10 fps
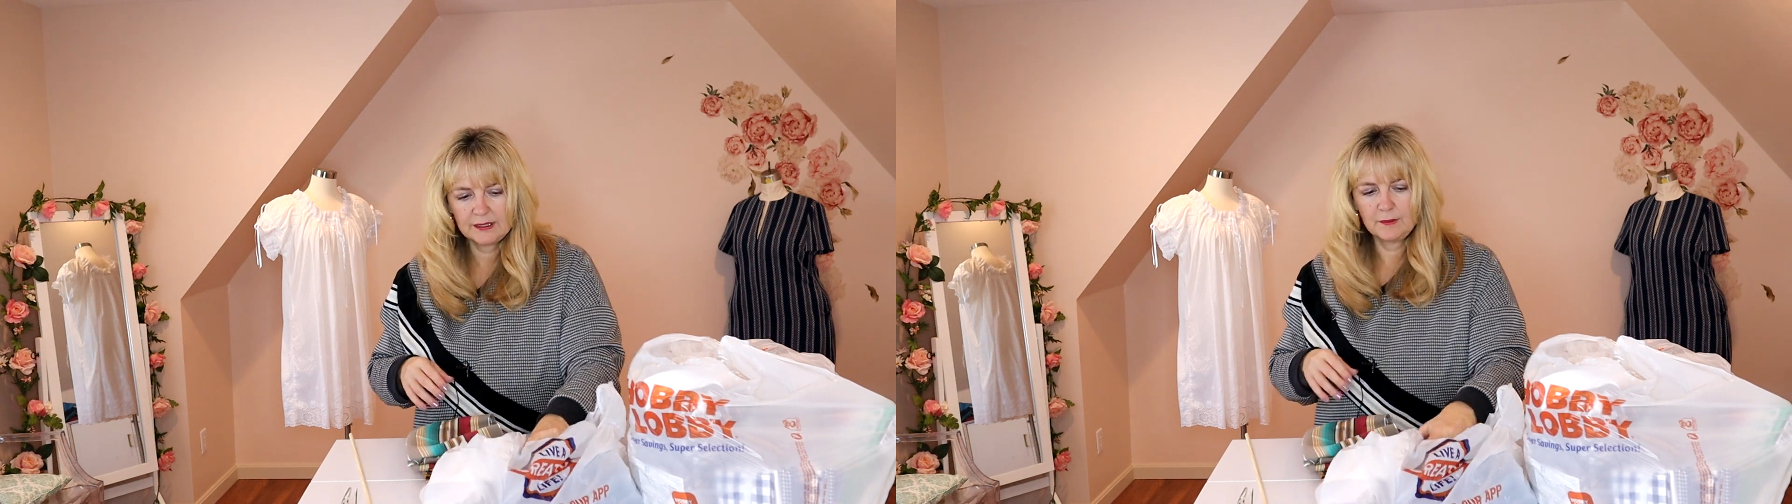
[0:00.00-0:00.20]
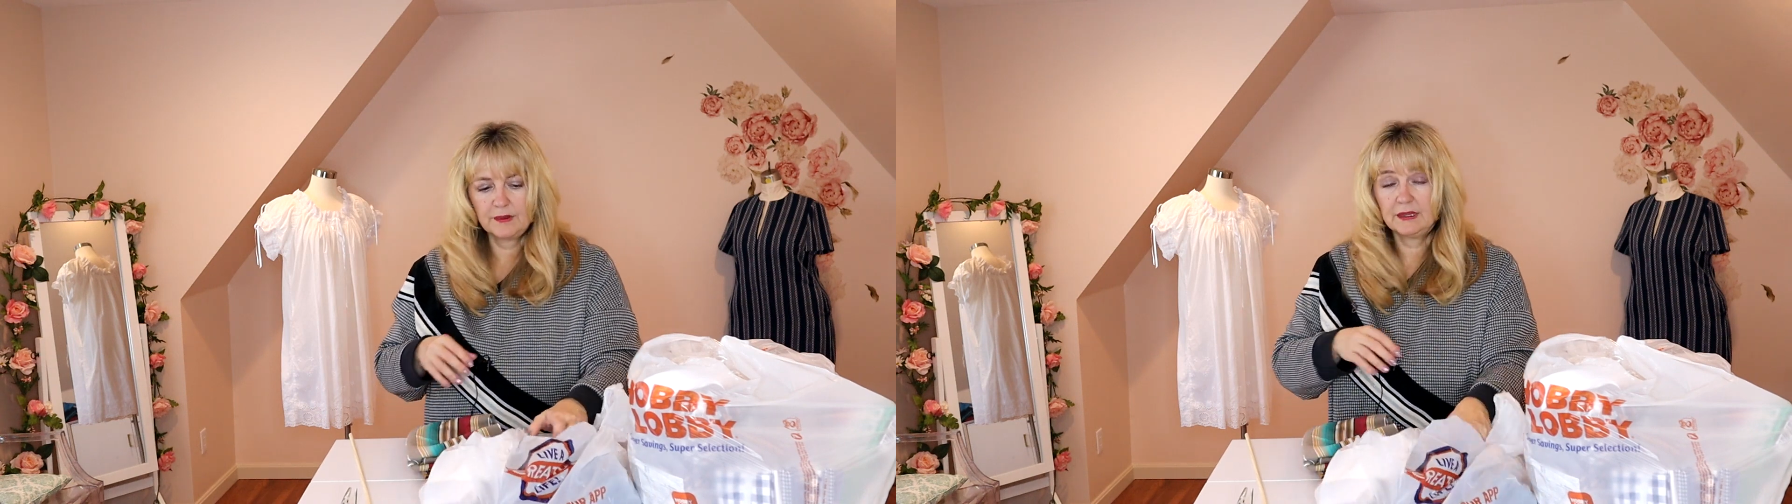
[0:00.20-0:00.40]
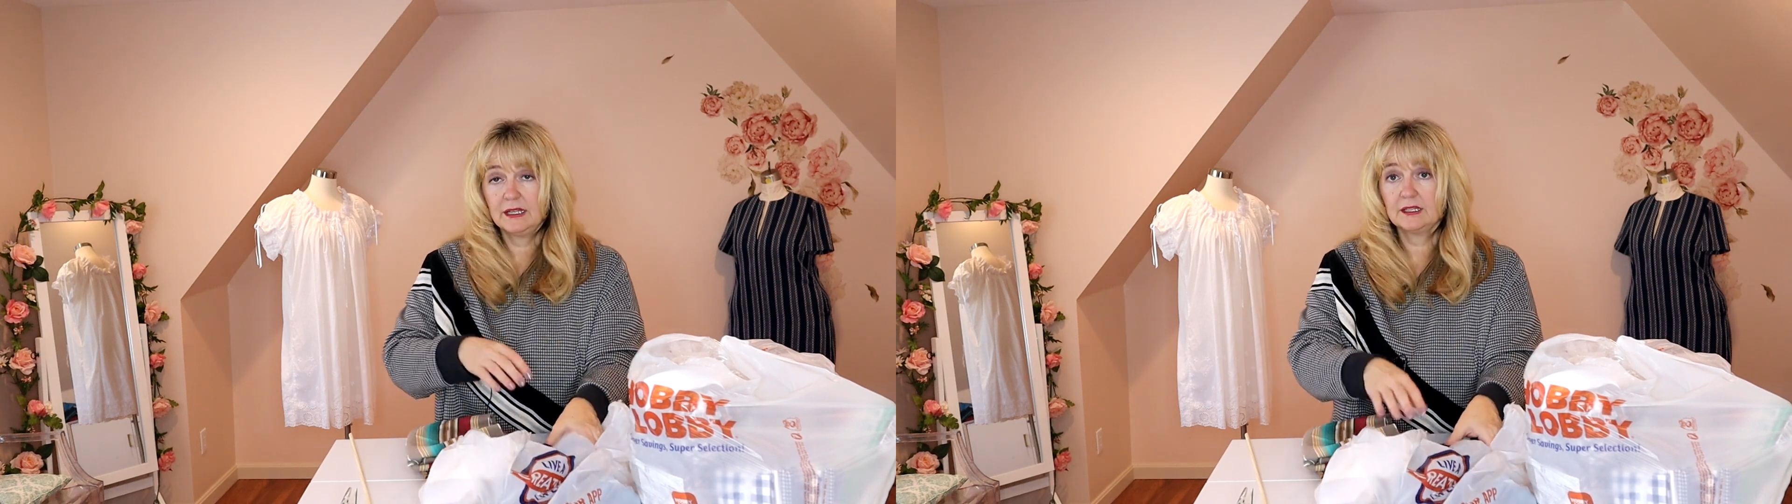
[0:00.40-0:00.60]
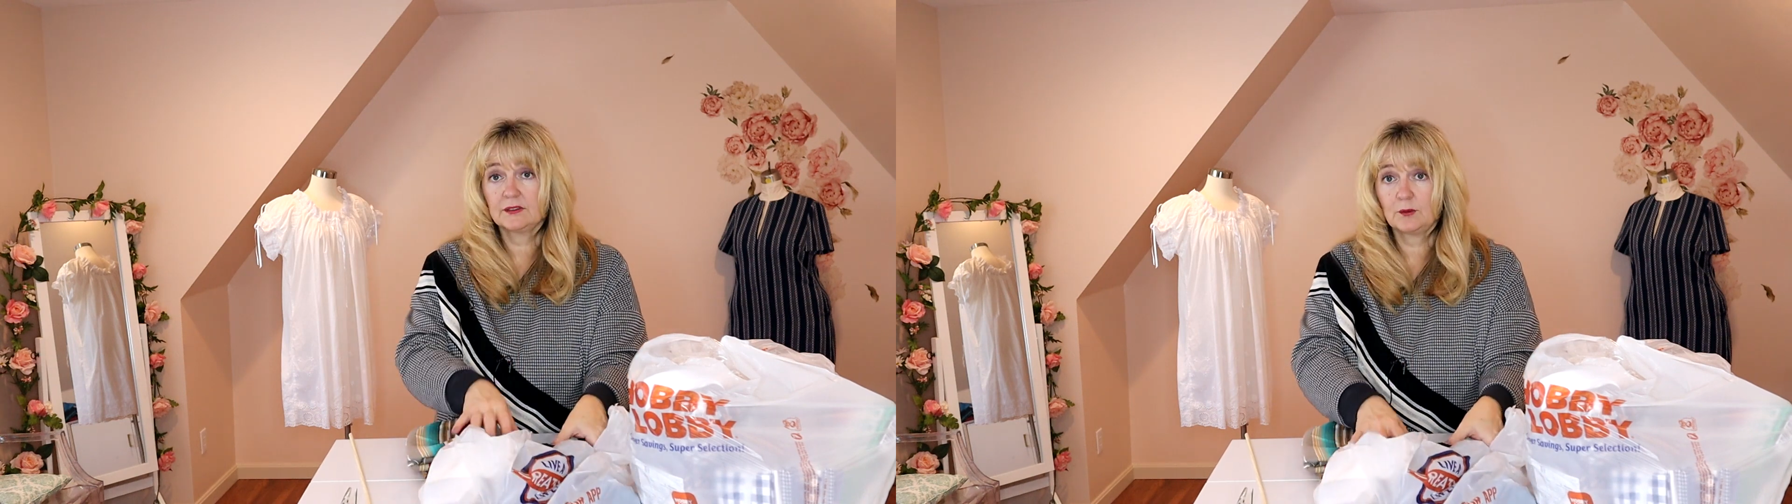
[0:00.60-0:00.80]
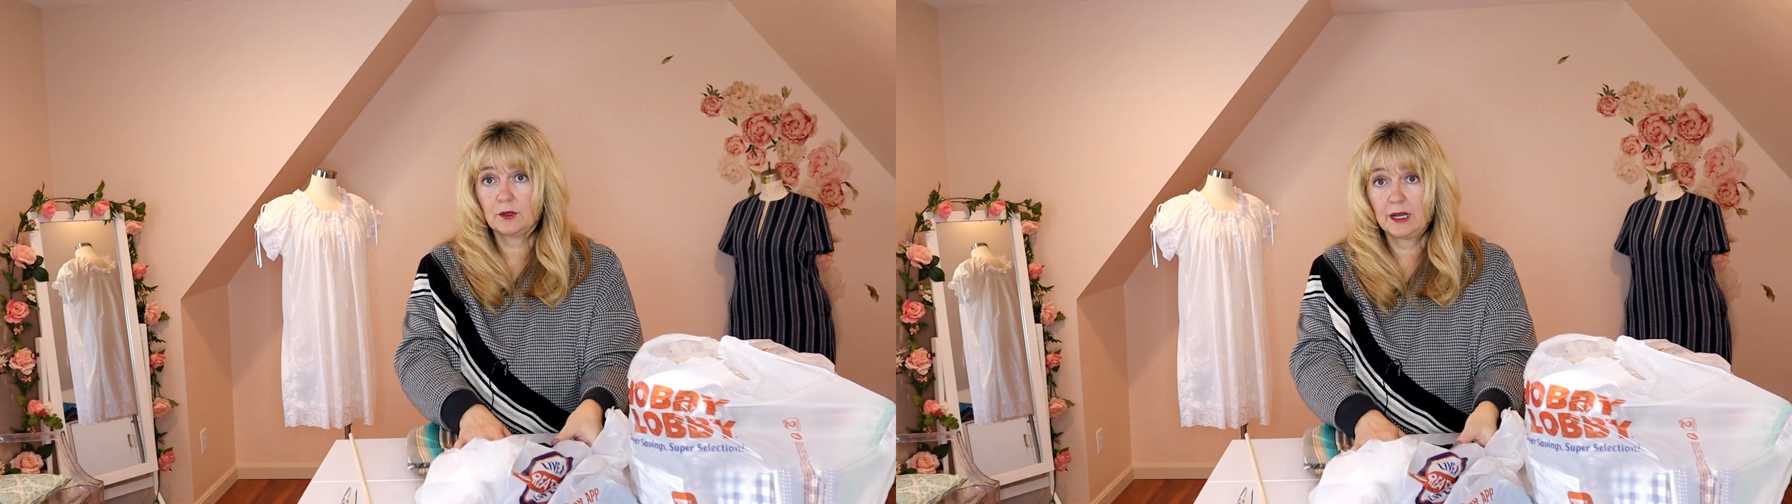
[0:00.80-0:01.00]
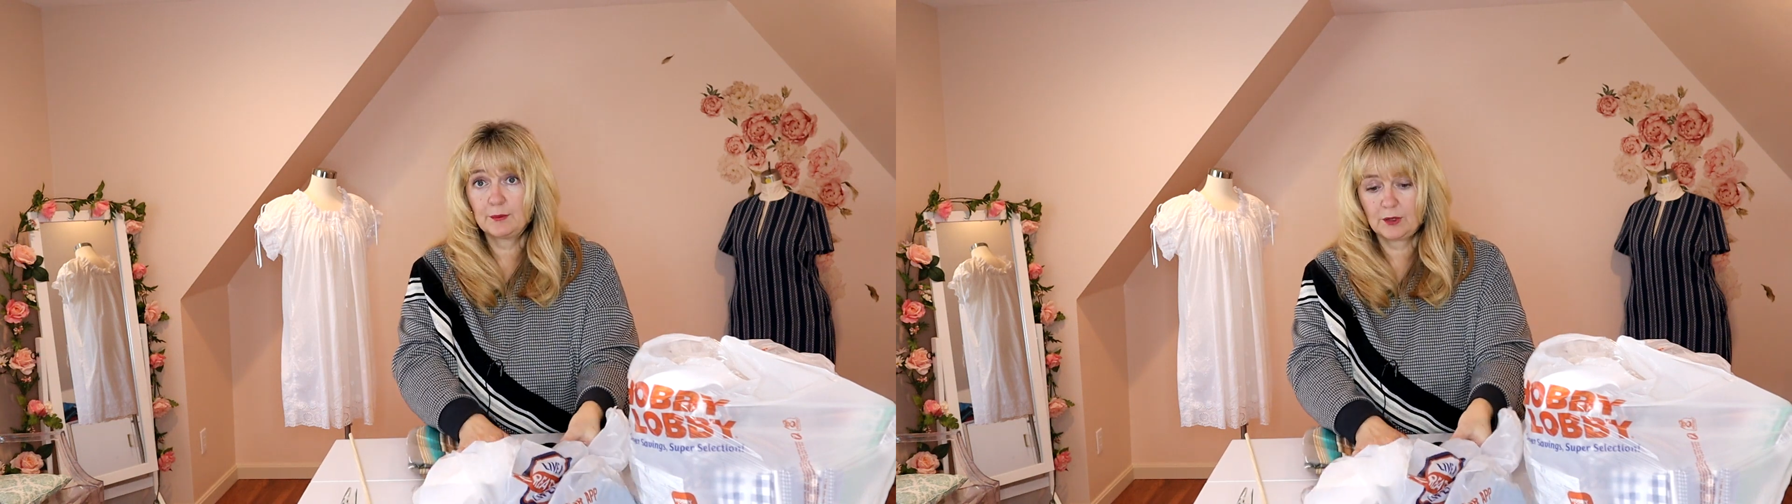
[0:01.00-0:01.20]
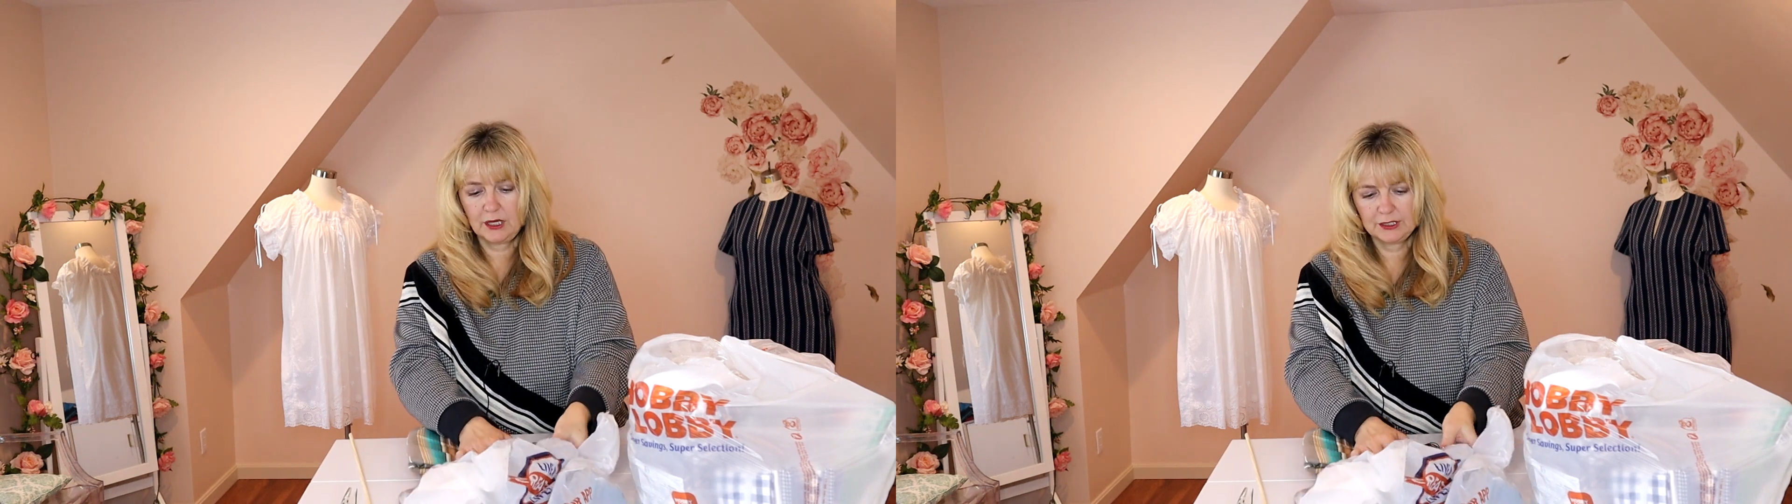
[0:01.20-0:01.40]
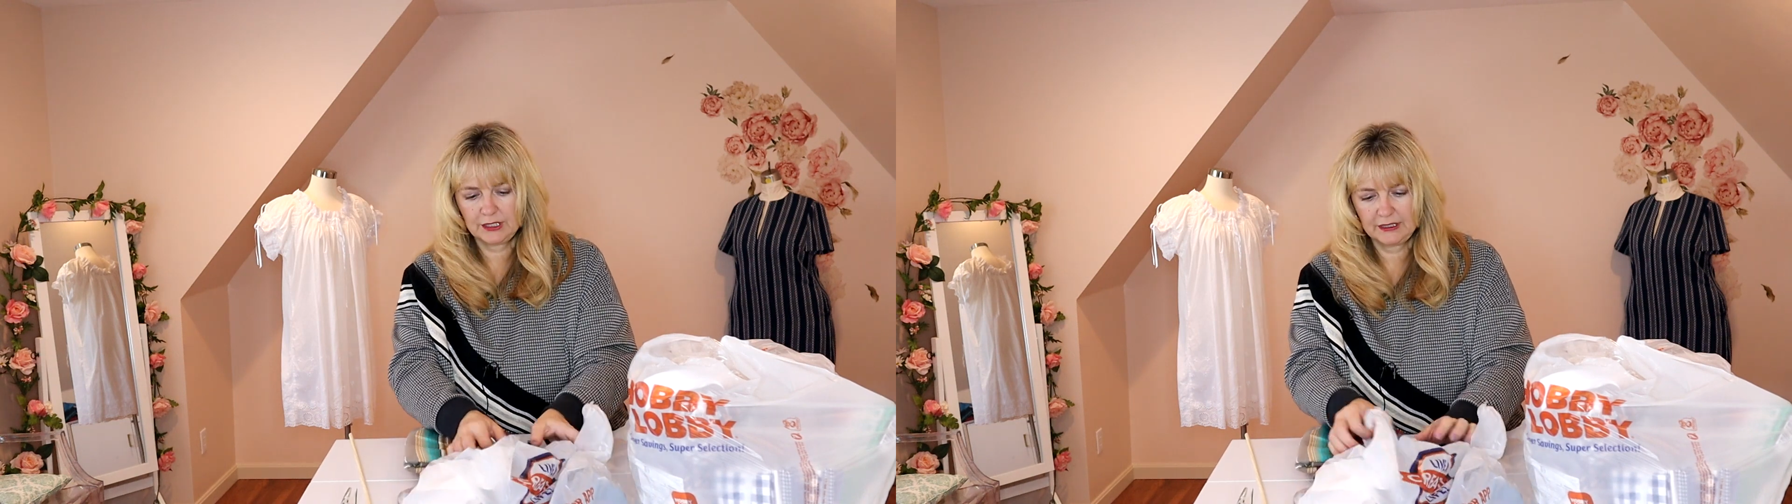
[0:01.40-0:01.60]
some things for a
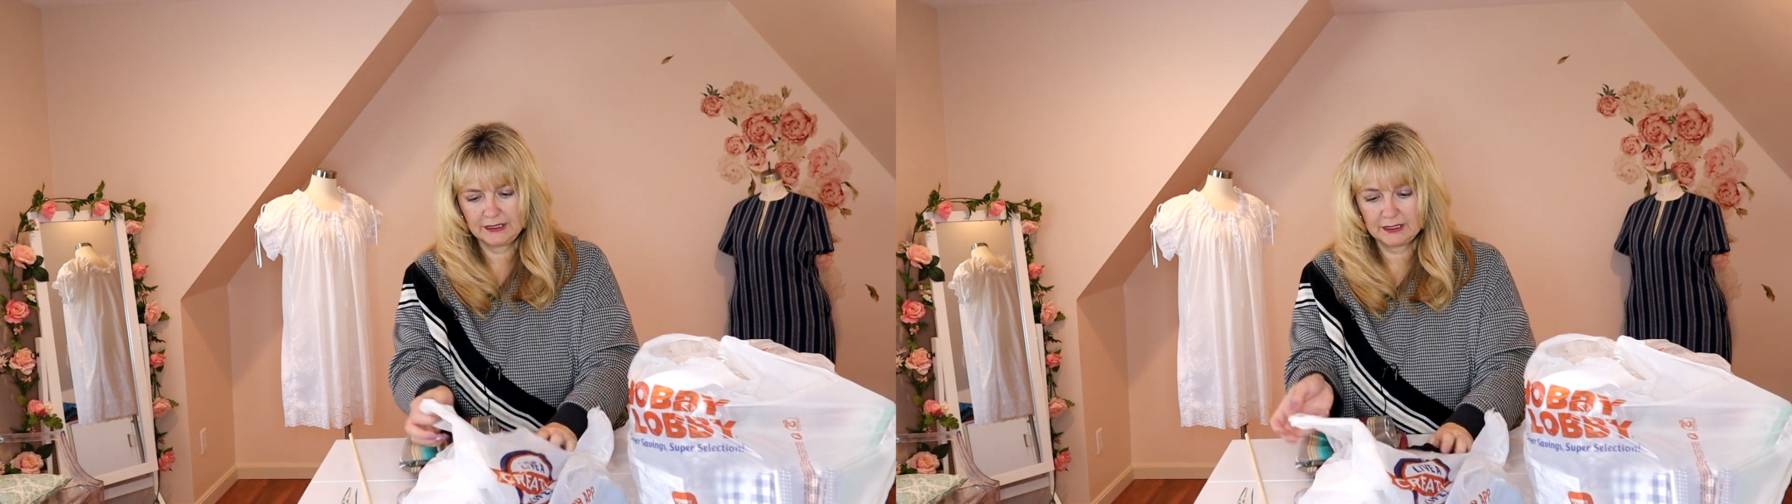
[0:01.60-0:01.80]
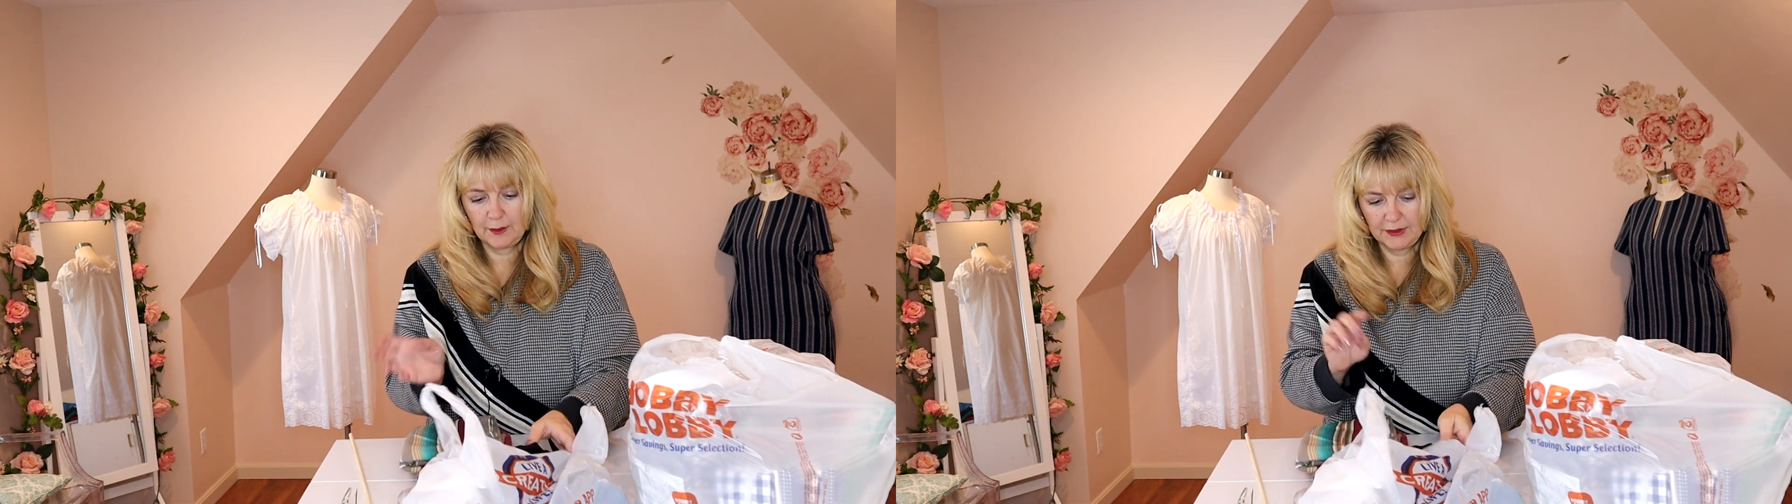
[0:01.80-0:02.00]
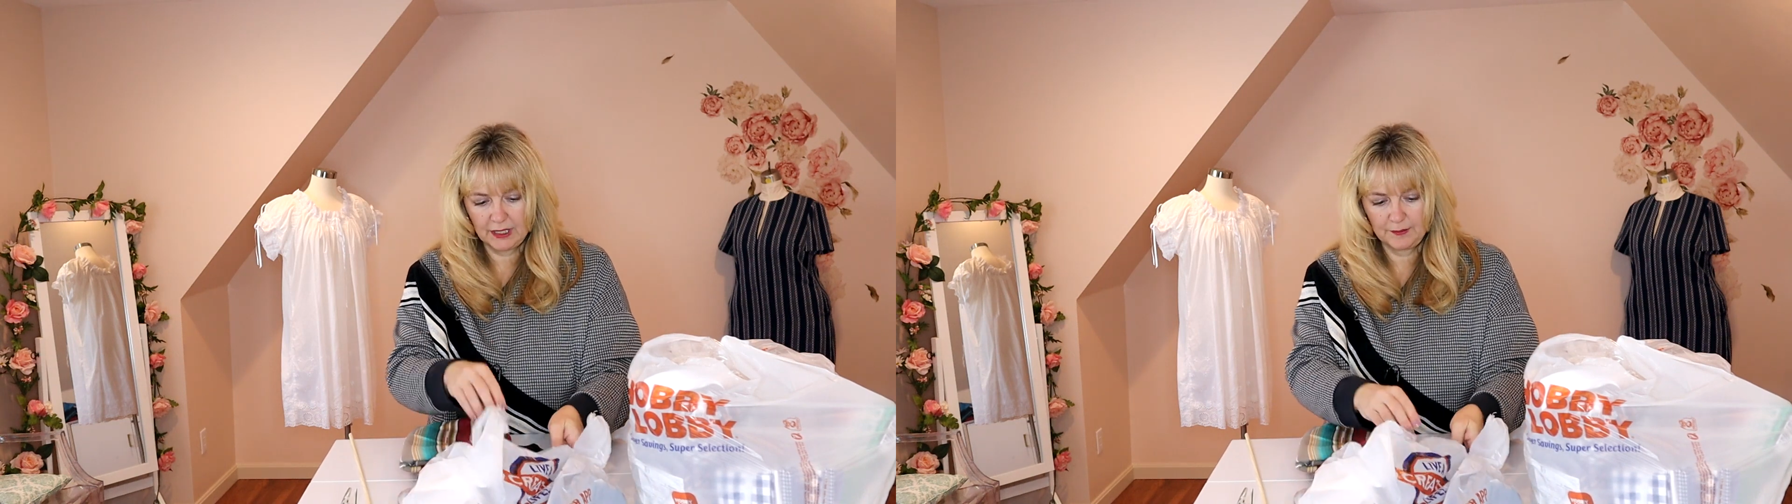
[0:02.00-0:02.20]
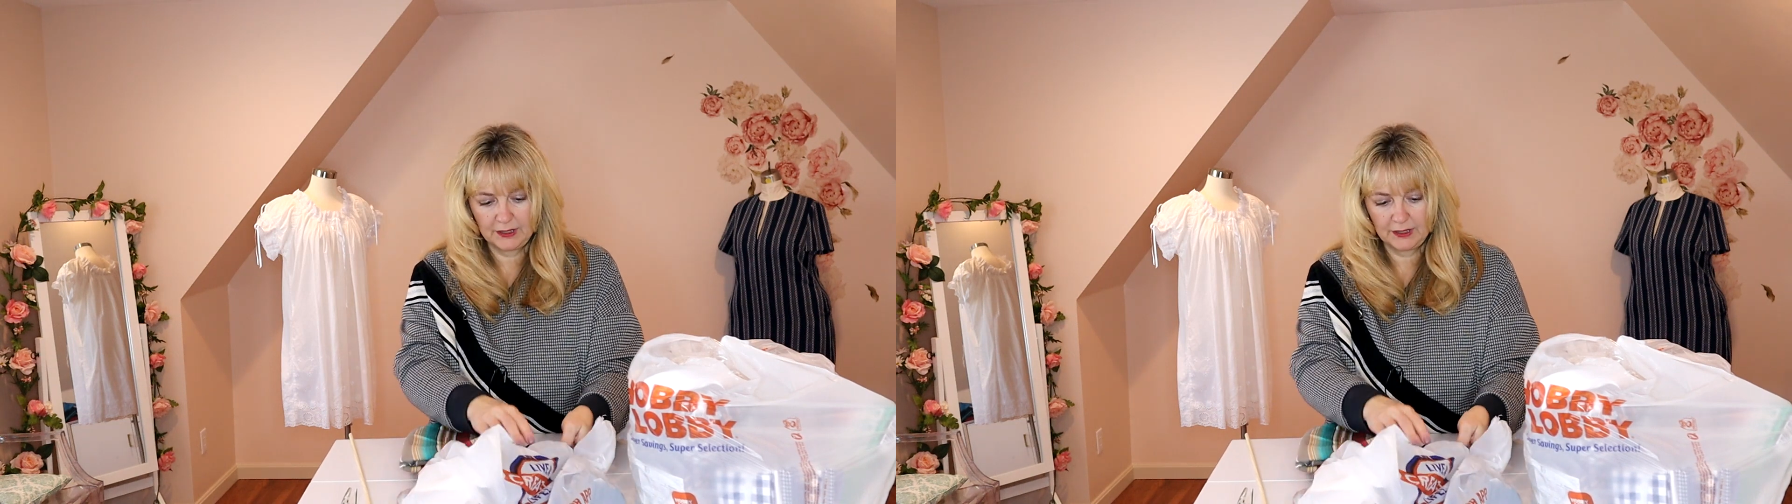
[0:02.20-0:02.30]
project that's coming up